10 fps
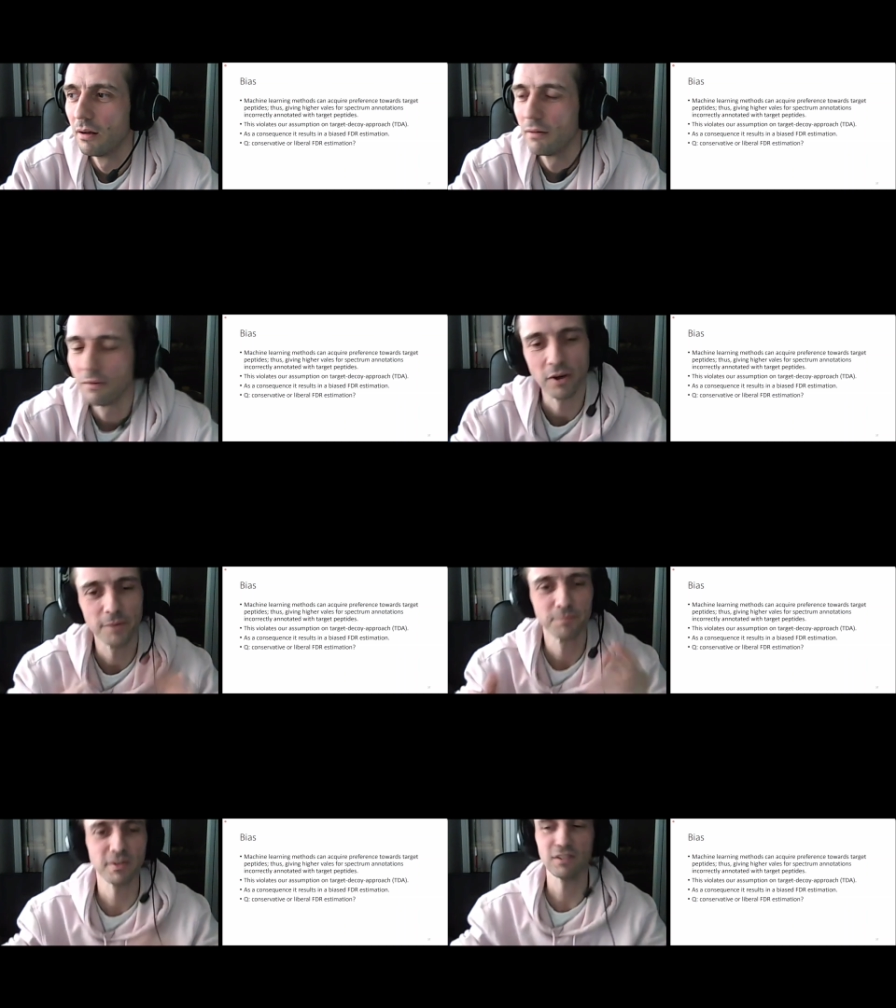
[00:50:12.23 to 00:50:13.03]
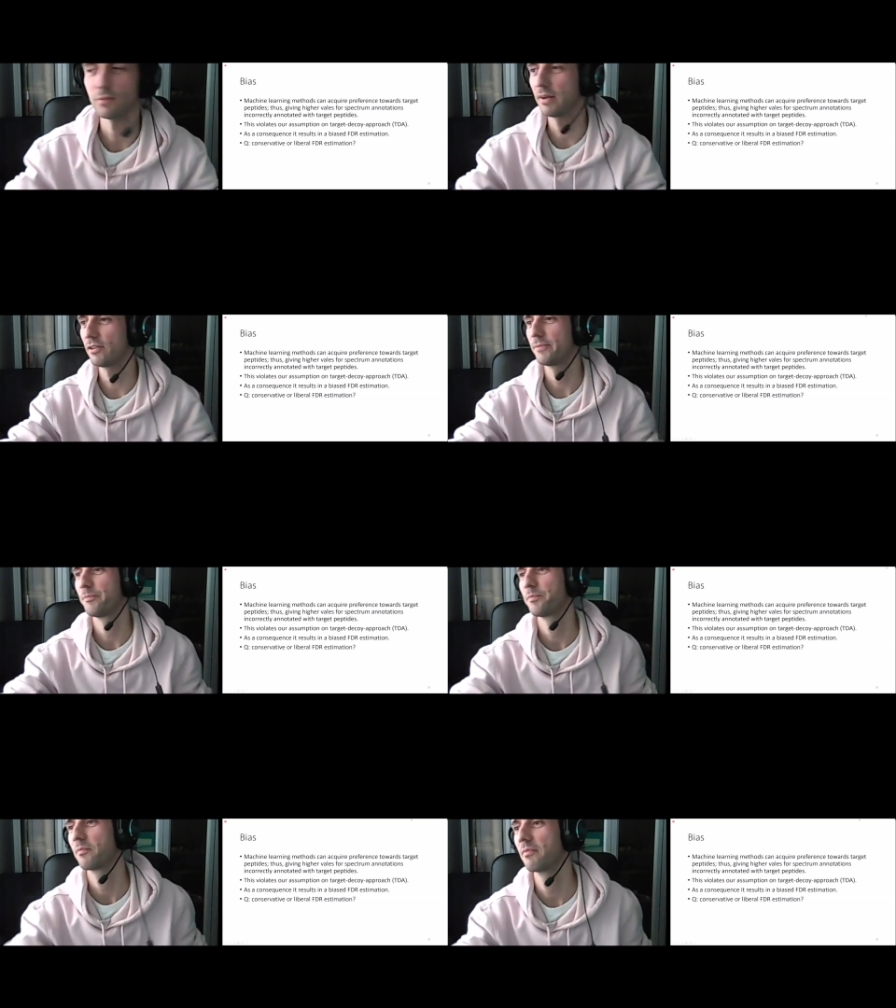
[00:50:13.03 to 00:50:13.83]
Okay, that's a good one.
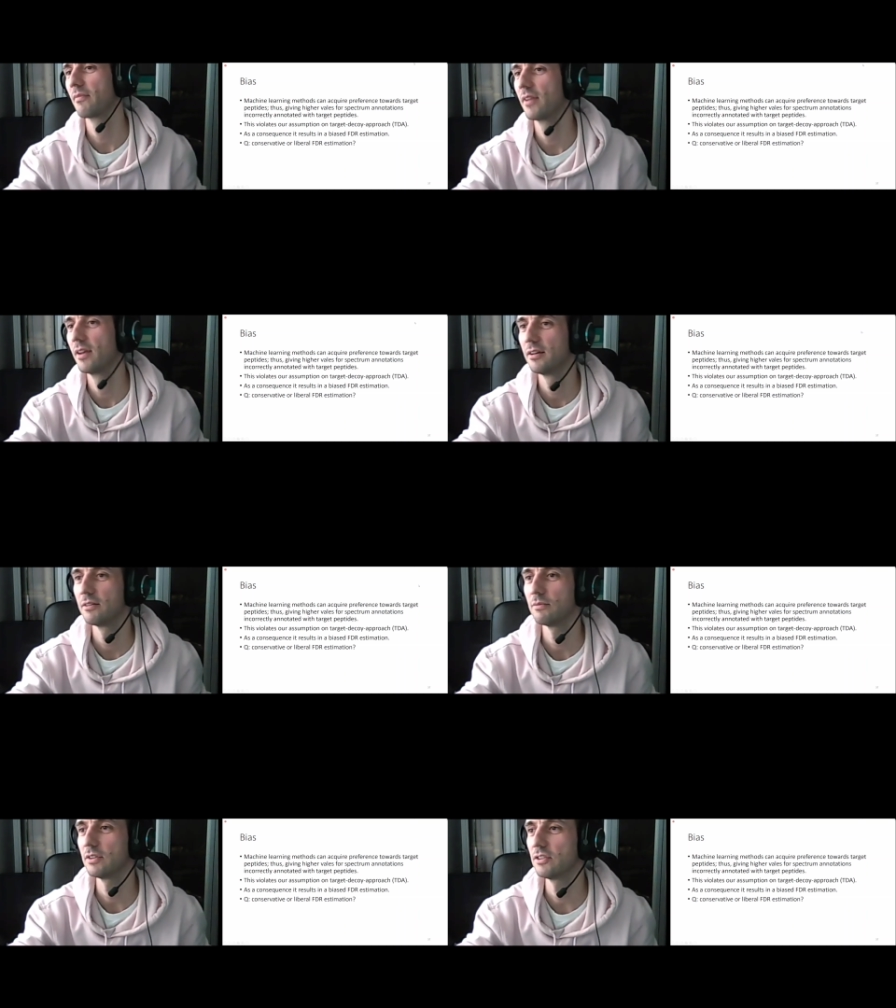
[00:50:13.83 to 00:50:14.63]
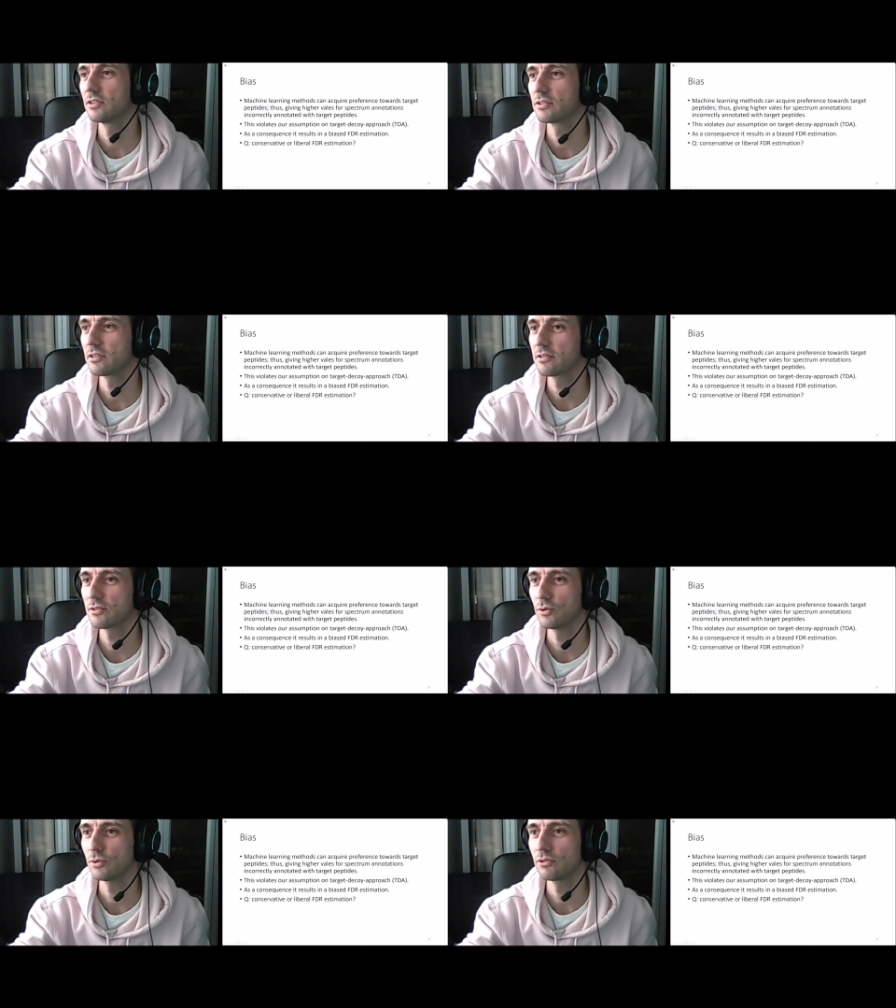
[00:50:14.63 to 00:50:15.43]
It's just
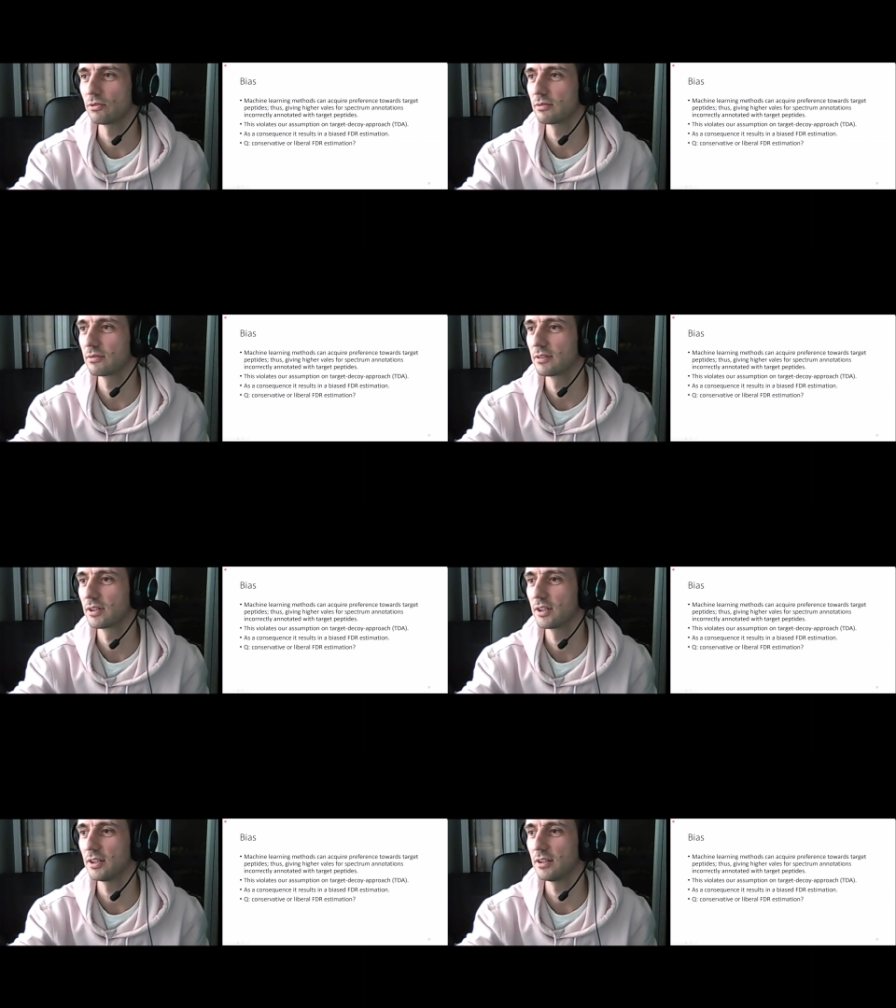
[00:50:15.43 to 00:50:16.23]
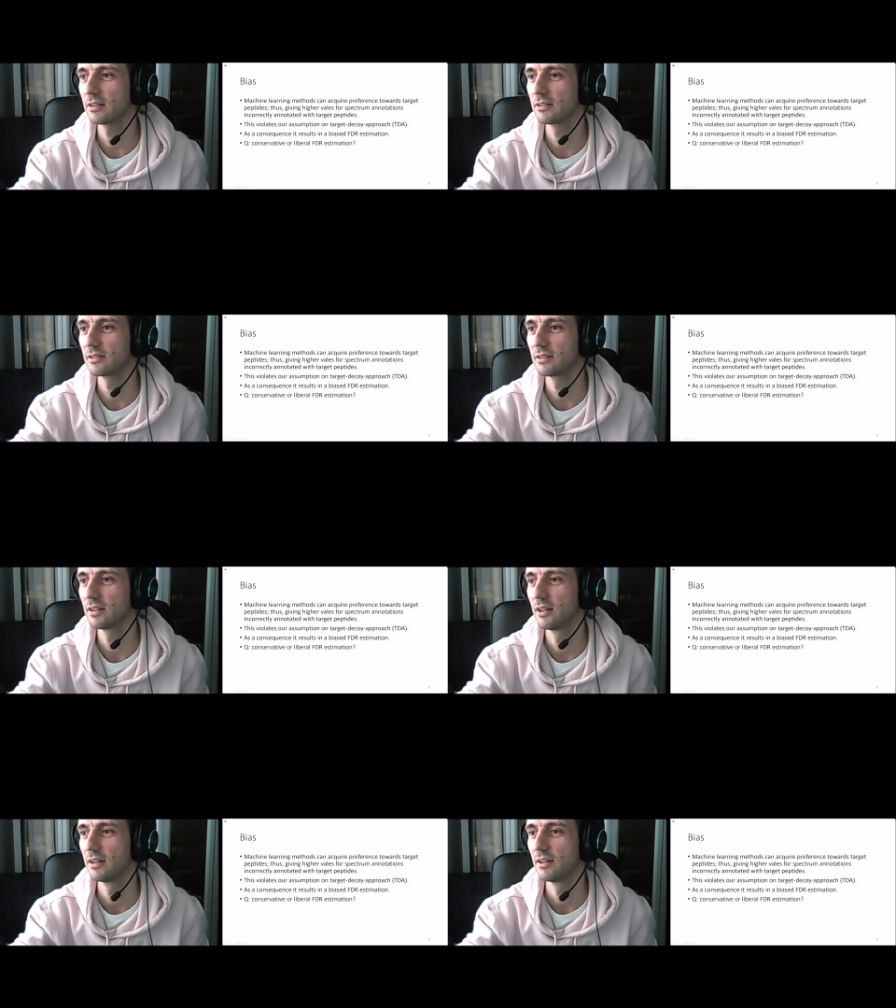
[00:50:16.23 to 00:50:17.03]
good to hear
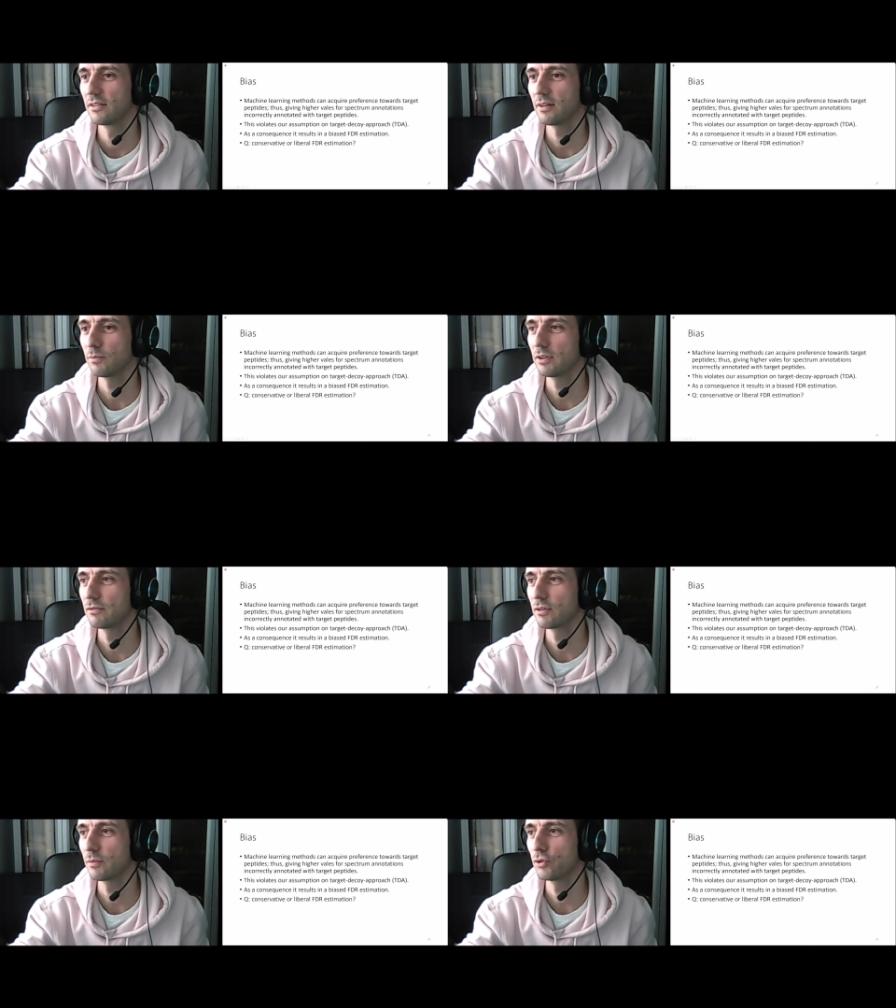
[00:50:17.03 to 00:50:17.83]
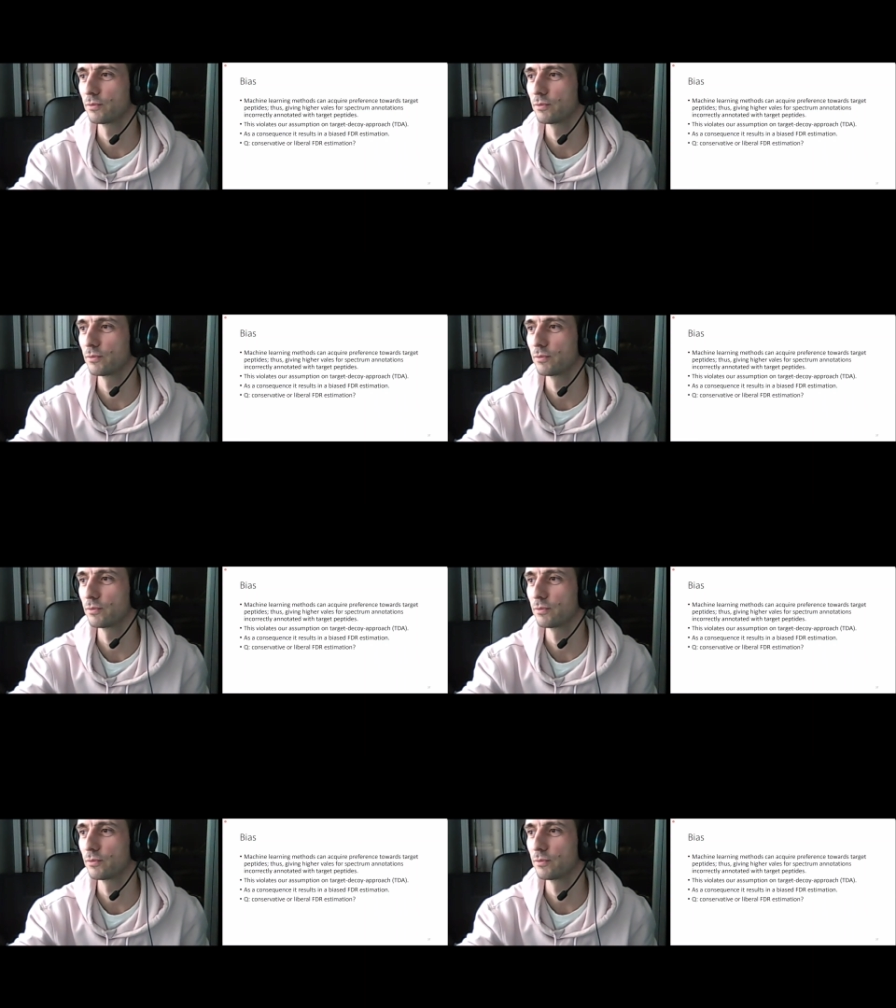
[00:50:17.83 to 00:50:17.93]
something from you.